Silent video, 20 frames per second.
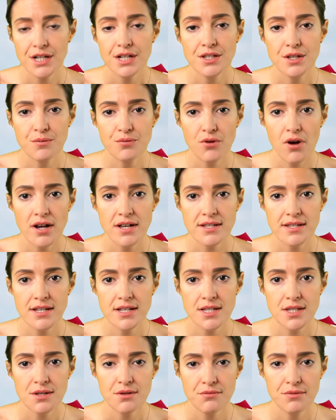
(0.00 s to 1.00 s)
The
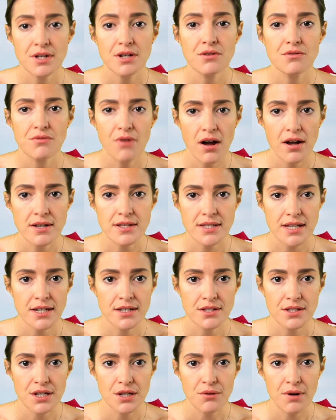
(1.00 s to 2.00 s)
prices will rise
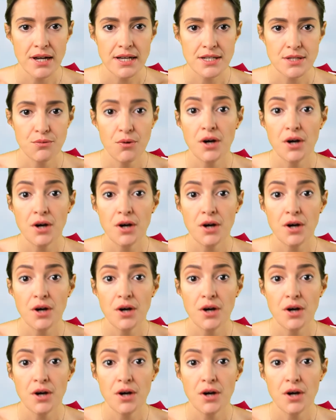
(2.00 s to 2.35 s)
in the US.